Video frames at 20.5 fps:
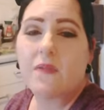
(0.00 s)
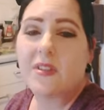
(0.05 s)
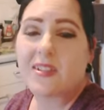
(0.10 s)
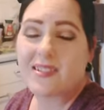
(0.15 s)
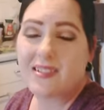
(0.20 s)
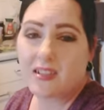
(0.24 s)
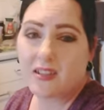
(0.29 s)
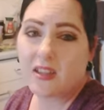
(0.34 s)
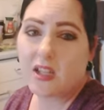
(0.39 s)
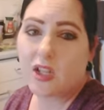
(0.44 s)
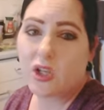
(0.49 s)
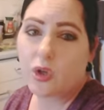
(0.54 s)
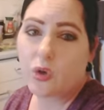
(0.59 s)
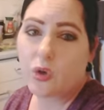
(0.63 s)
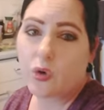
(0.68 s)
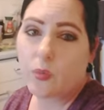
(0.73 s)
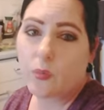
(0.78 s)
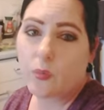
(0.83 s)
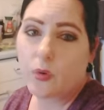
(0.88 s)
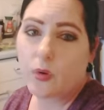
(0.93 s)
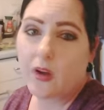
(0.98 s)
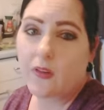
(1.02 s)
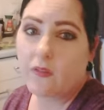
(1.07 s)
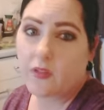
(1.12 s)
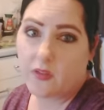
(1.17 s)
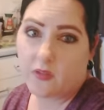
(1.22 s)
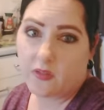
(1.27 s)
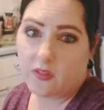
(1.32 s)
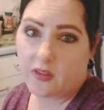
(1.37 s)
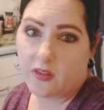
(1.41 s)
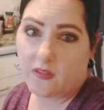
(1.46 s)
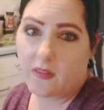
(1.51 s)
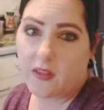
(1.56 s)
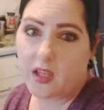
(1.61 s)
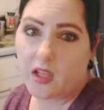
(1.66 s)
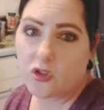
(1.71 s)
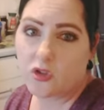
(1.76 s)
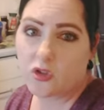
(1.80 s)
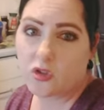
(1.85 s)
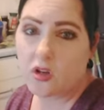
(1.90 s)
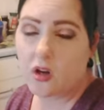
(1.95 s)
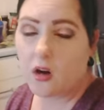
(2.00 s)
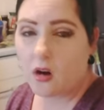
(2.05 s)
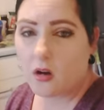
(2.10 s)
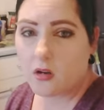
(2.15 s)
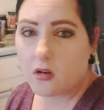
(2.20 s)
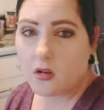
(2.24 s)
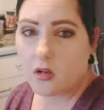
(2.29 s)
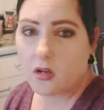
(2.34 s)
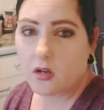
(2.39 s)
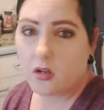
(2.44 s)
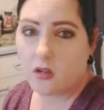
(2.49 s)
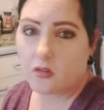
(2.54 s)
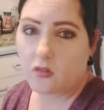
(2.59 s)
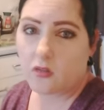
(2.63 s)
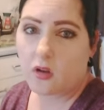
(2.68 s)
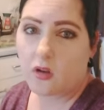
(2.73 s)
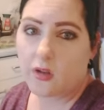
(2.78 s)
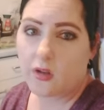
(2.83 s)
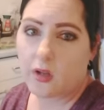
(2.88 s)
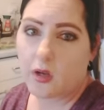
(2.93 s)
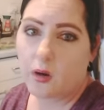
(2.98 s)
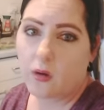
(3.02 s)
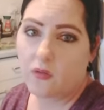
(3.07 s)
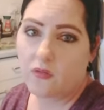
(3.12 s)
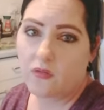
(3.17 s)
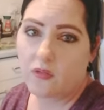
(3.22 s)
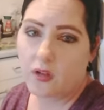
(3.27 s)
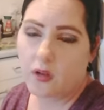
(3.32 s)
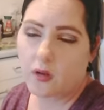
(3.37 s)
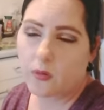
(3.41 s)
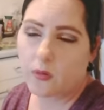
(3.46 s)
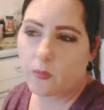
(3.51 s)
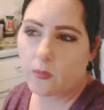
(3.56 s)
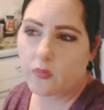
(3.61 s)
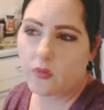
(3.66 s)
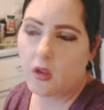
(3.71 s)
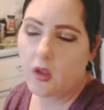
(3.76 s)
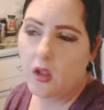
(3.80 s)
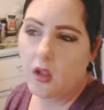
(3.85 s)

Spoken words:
you've seen the normal, if you've seen the Hitchcock Psycho films,